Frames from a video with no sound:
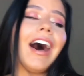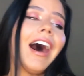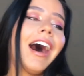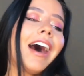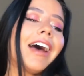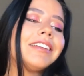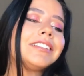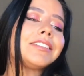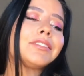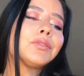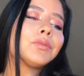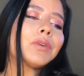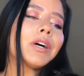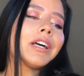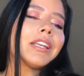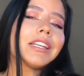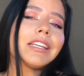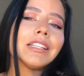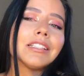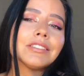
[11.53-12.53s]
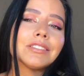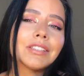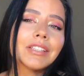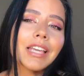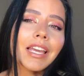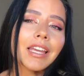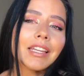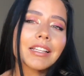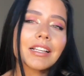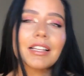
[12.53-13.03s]
I just wanted to
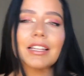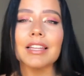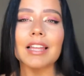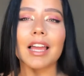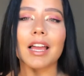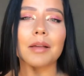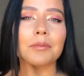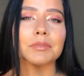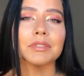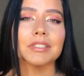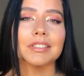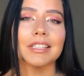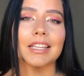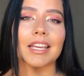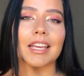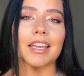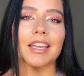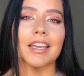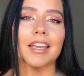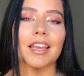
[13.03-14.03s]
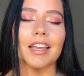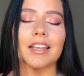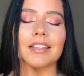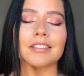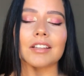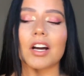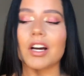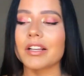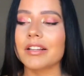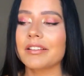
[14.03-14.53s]
get glam today,
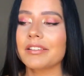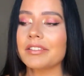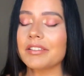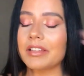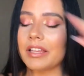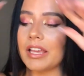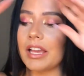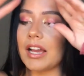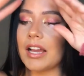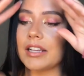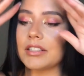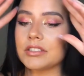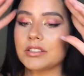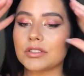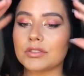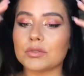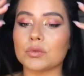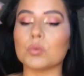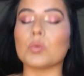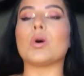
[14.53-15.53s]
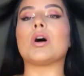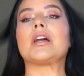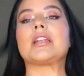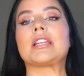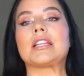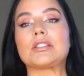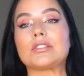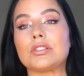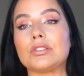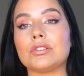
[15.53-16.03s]
and honestly I just
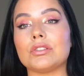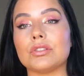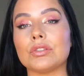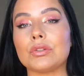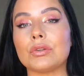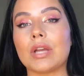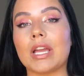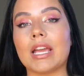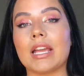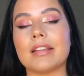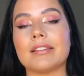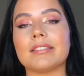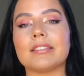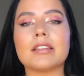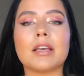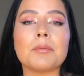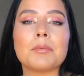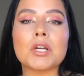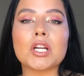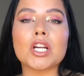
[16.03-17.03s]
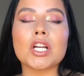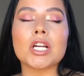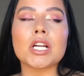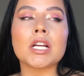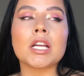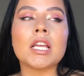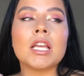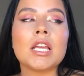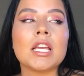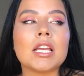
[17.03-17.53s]
wanted to do a
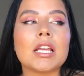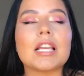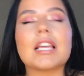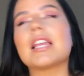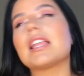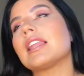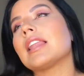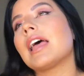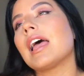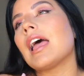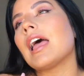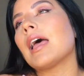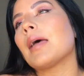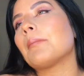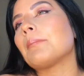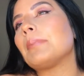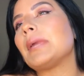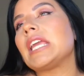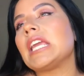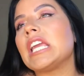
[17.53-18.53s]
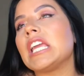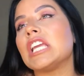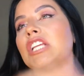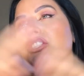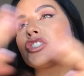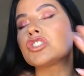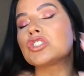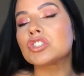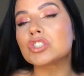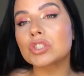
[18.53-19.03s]
summer glam
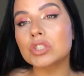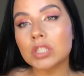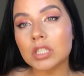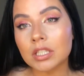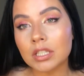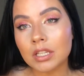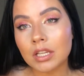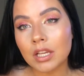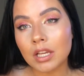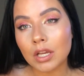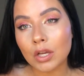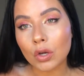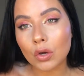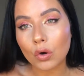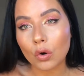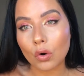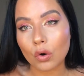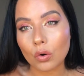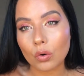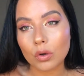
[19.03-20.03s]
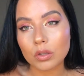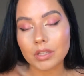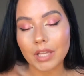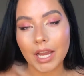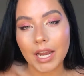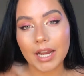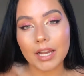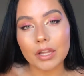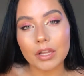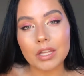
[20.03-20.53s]
peach gold
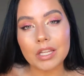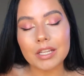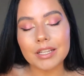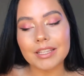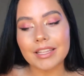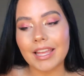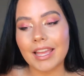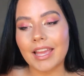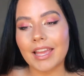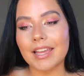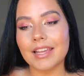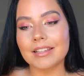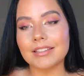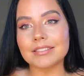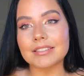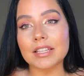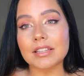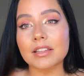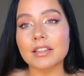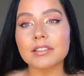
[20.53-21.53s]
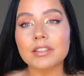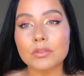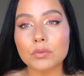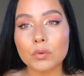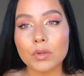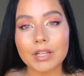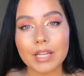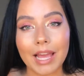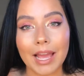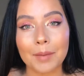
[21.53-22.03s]
eye look, and this is
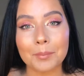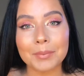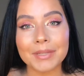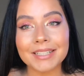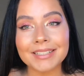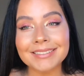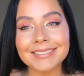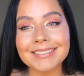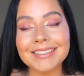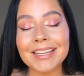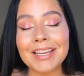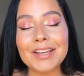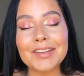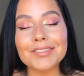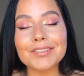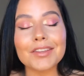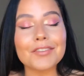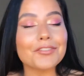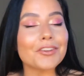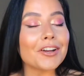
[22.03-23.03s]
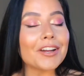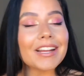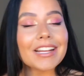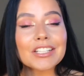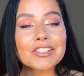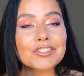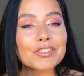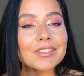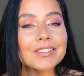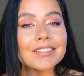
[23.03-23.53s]
what happened. So if you're
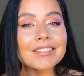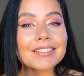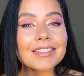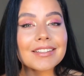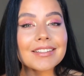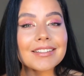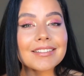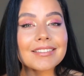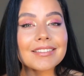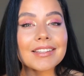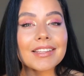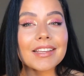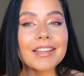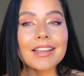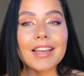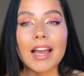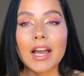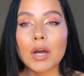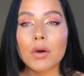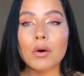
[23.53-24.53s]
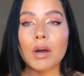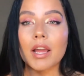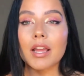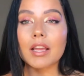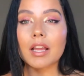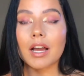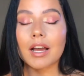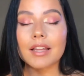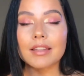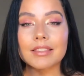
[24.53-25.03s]
interested in seeing how I
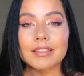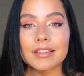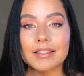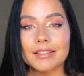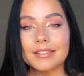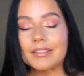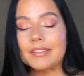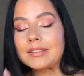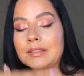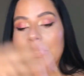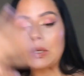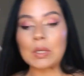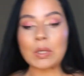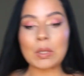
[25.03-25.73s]
got this